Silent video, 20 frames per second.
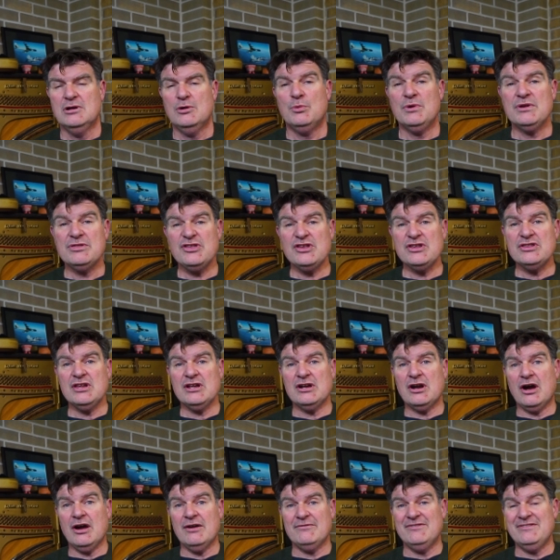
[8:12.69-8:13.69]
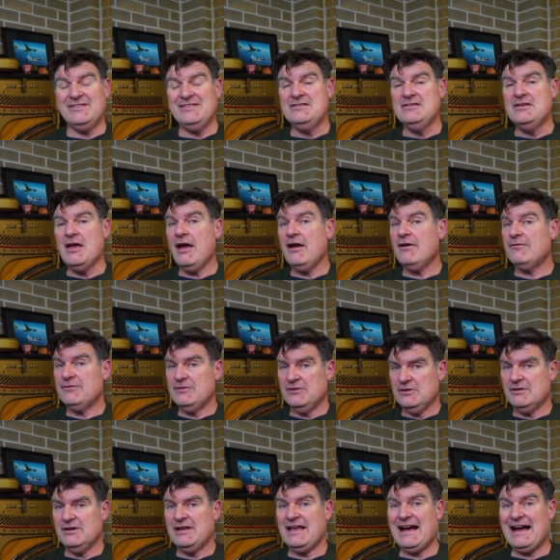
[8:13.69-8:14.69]
One thing that I've
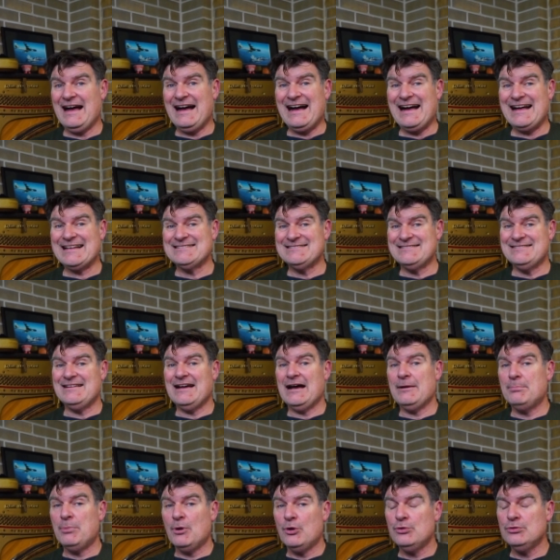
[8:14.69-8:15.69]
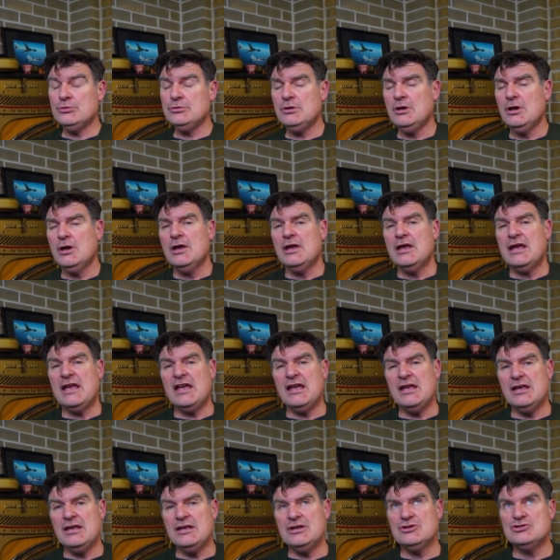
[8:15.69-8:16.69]
definitely hardened up on
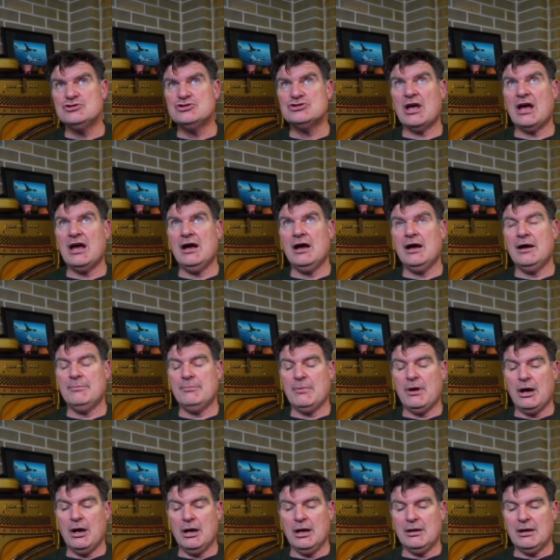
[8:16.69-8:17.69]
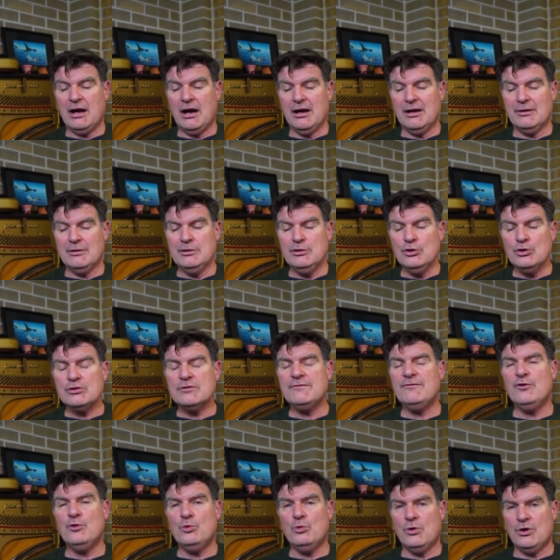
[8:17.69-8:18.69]
is um, I, I, look
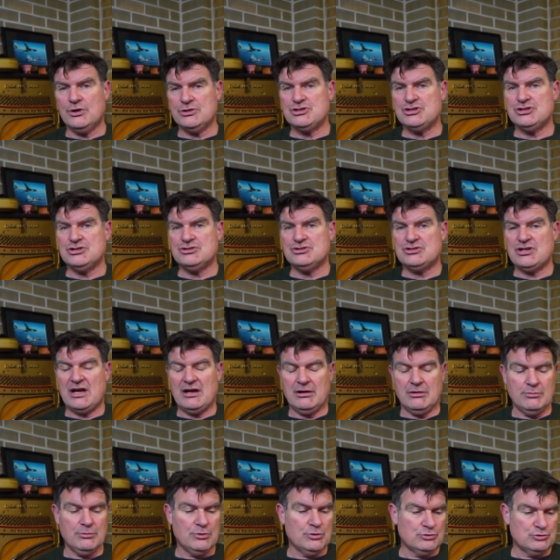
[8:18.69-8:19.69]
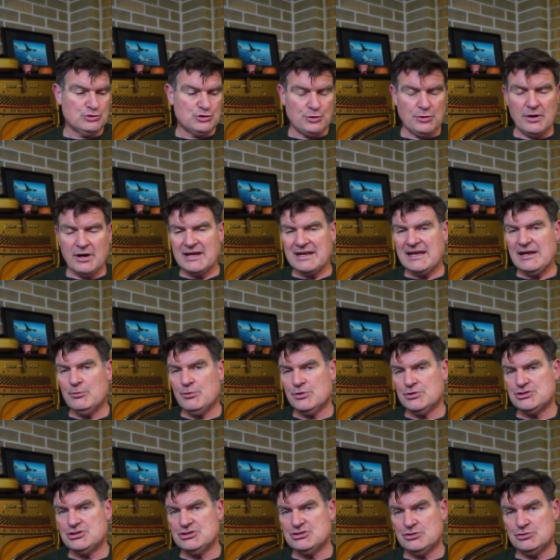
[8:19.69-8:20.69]
for watches, I will try and get
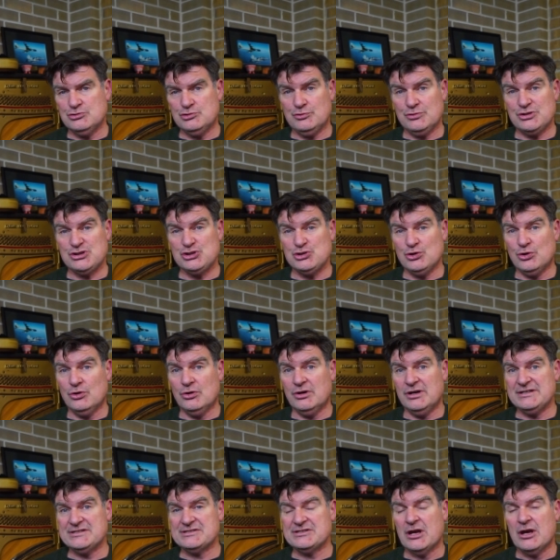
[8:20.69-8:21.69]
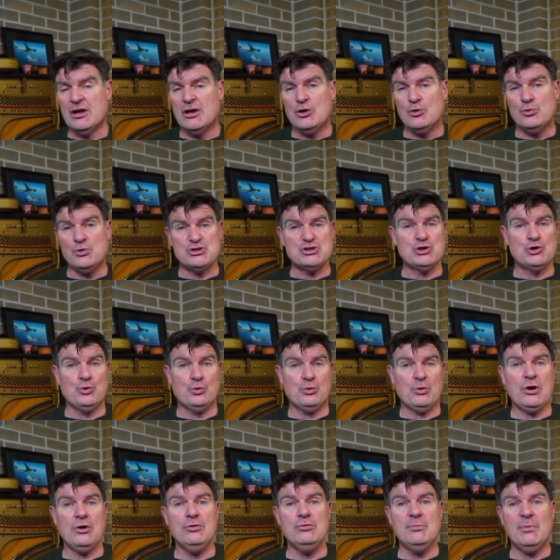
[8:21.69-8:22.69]
watches onto a short list, which
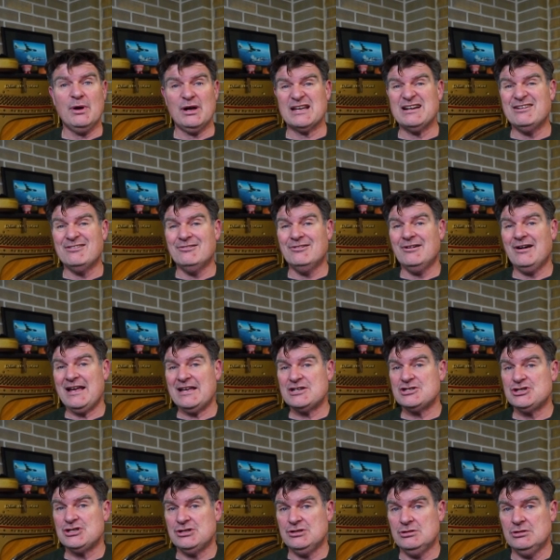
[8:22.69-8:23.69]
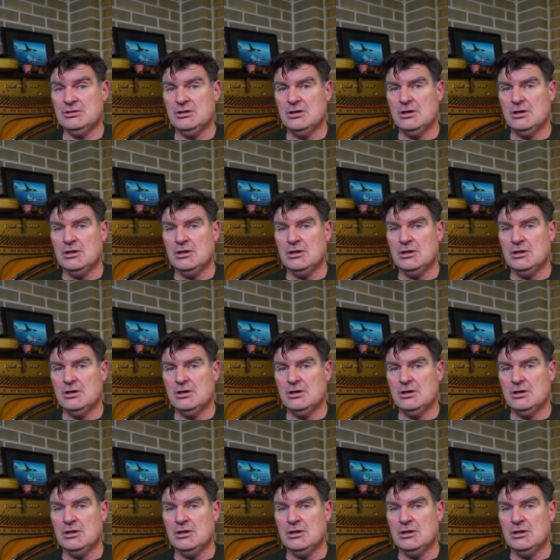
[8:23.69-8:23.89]
grow my collection.